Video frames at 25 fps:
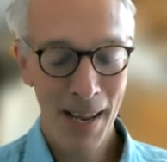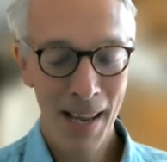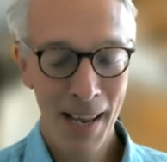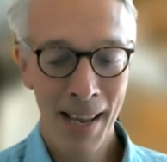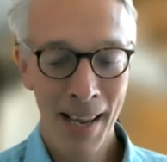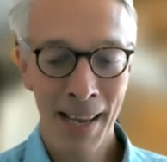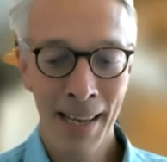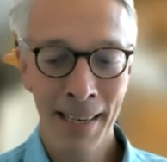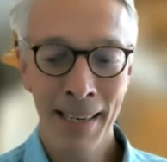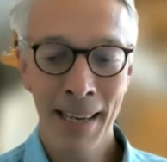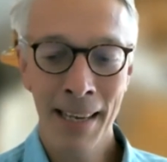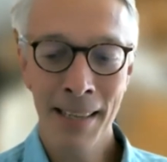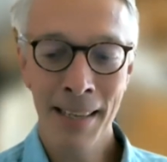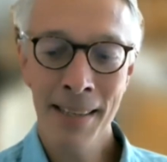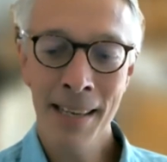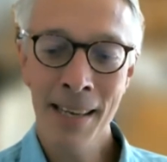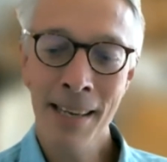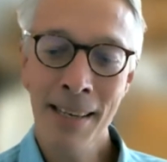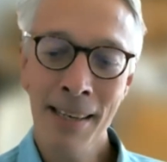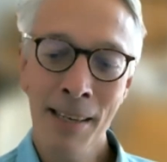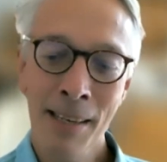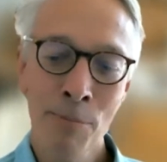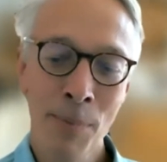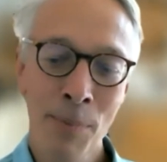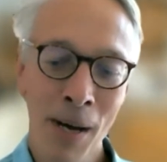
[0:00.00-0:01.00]
And I think
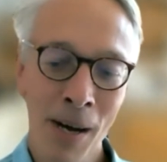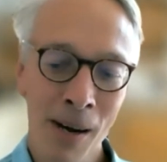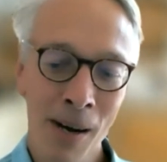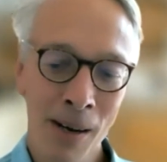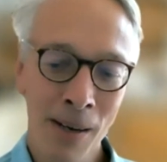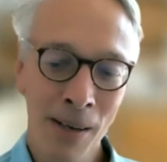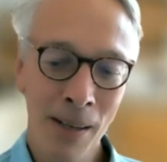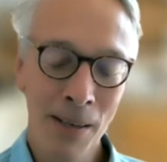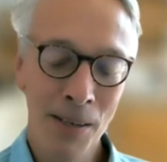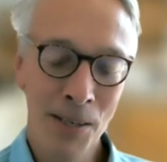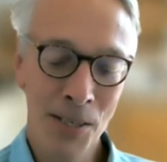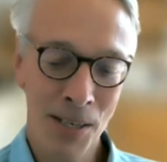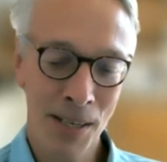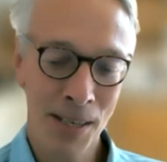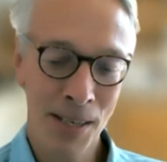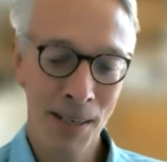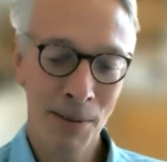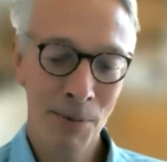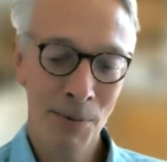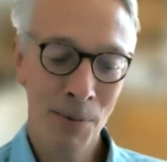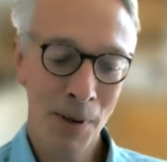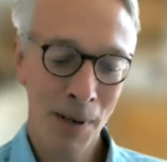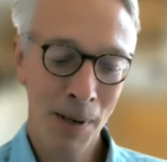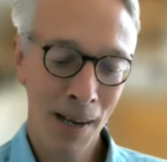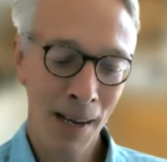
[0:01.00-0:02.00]
in biology,